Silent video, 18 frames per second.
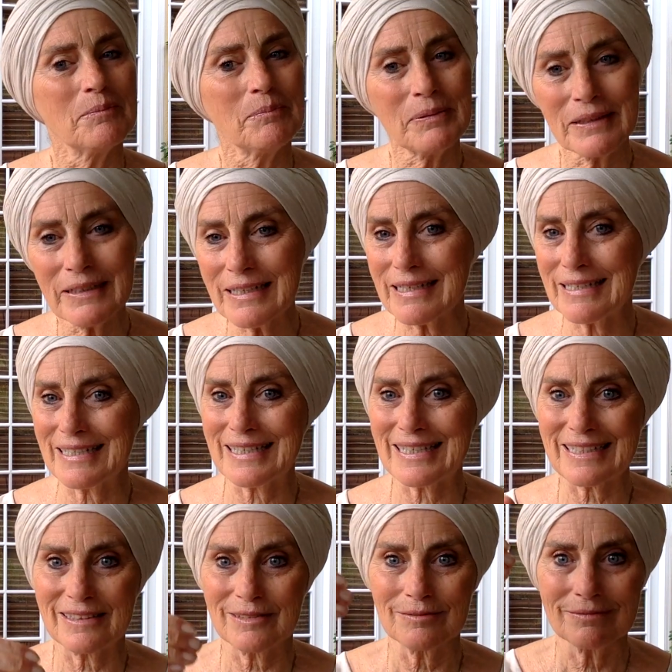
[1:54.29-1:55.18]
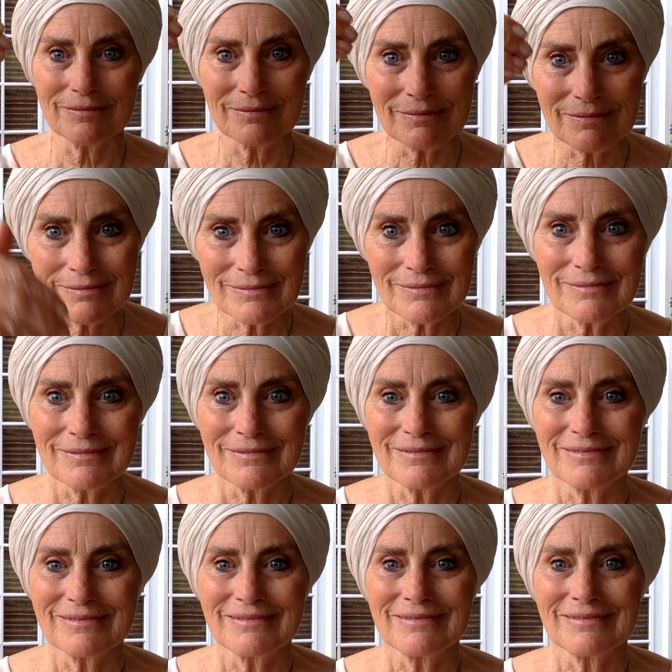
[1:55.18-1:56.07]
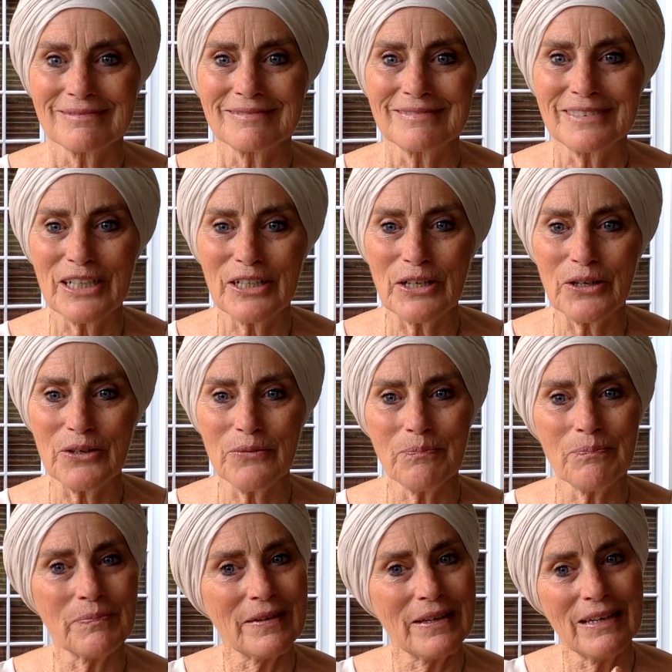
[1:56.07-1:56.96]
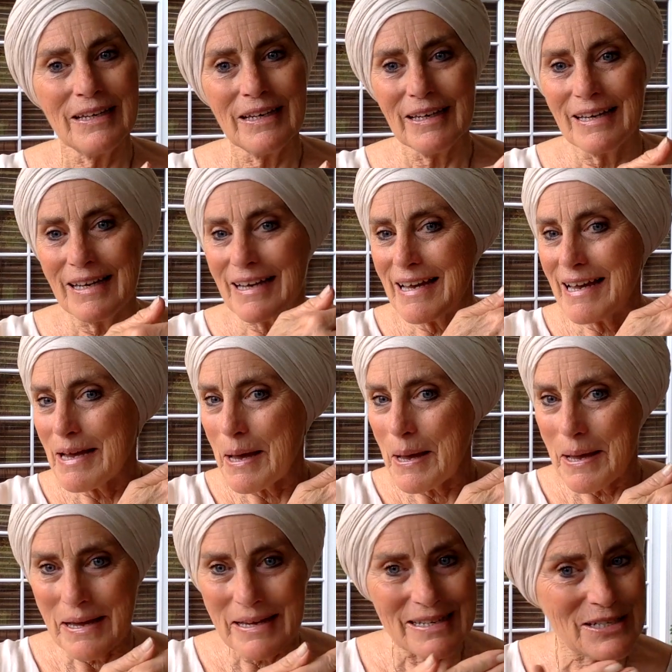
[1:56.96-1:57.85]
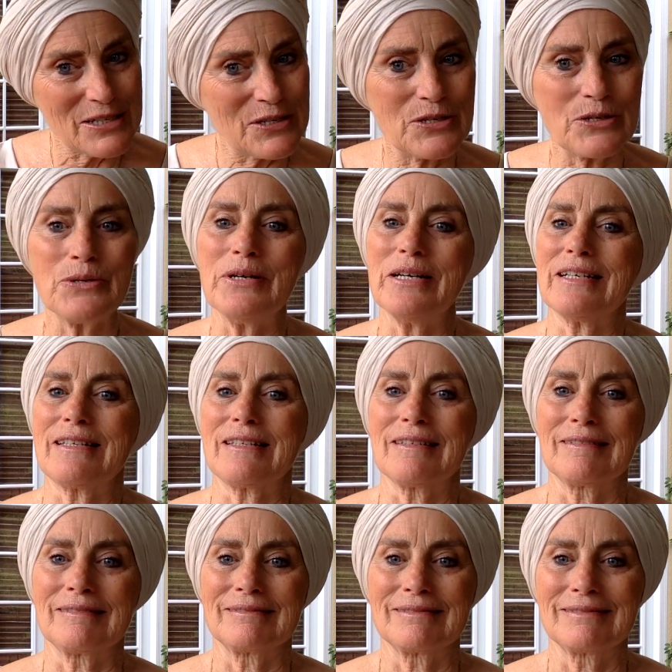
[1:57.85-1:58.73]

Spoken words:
Please, you know, do it.